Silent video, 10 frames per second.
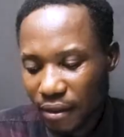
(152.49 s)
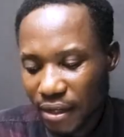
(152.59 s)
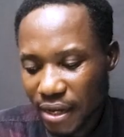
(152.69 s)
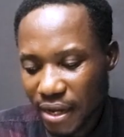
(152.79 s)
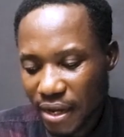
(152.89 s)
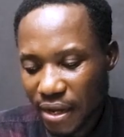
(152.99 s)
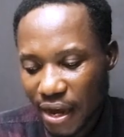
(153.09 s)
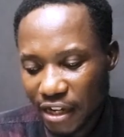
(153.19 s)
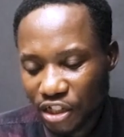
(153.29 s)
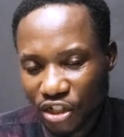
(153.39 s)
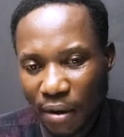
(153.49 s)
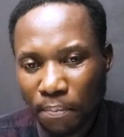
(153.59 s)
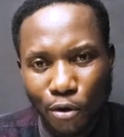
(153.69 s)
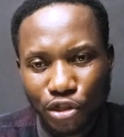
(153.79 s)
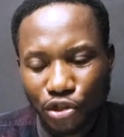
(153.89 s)
the extra
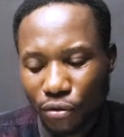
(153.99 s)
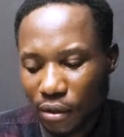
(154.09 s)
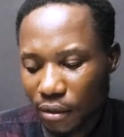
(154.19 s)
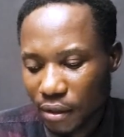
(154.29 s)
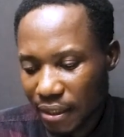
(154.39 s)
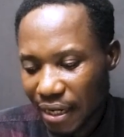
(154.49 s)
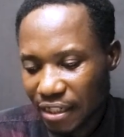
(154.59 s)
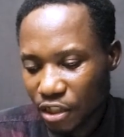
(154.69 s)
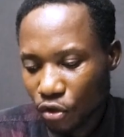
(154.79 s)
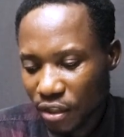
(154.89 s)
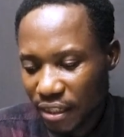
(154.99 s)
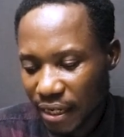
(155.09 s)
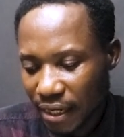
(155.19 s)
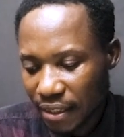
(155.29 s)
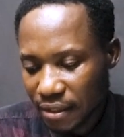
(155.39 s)
portion that is not
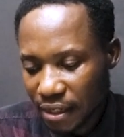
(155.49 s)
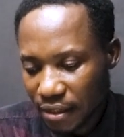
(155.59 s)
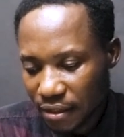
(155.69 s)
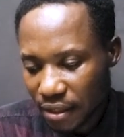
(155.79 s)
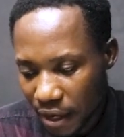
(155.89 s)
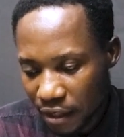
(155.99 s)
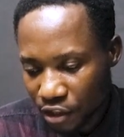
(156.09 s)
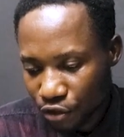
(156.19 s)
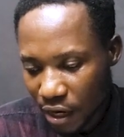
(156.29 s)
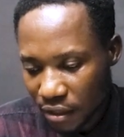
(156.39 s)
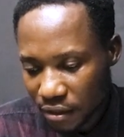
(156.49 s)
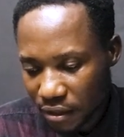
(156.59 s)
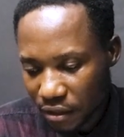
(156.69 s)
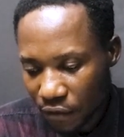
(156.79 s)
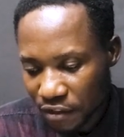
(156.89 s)
needed. Since
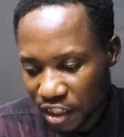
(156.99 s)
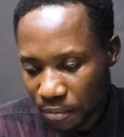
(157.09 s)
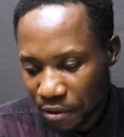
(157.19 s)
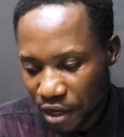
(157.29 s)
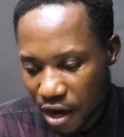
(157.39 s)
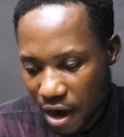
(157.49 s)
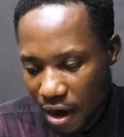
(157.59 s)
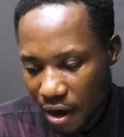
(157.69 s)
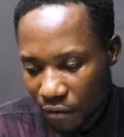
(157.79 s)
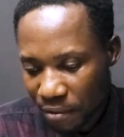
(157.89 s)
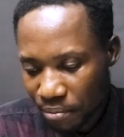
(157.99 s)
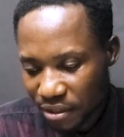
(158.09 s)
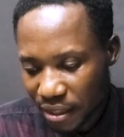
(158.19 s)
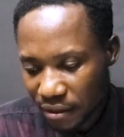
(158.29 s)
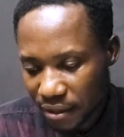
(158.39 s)
entrance of the speaker, of the
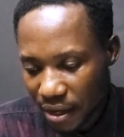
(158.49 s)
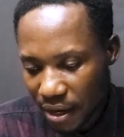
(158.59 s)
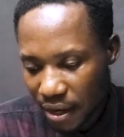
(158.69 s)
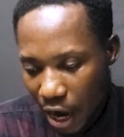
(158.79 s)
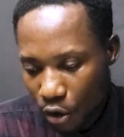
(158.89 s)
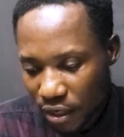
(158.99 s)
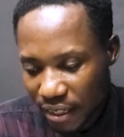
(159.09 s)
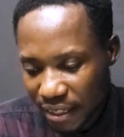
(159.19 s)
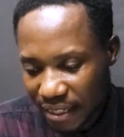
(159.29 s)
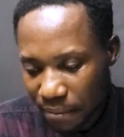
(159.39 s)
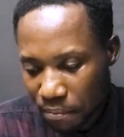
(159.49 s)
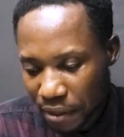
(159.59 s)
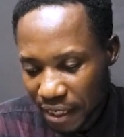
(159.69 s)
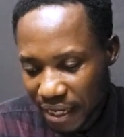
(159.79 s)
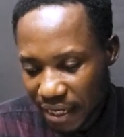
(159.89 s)
presenter, I only need the
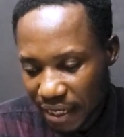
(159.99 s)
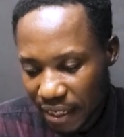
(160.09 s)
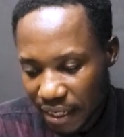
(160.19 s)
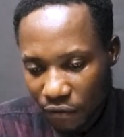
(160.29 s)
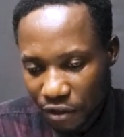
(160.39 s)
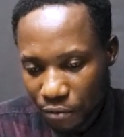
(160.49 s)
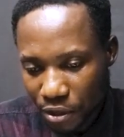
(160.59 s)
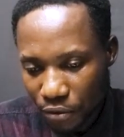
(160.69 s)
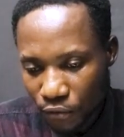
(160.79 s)
beginning of the reel,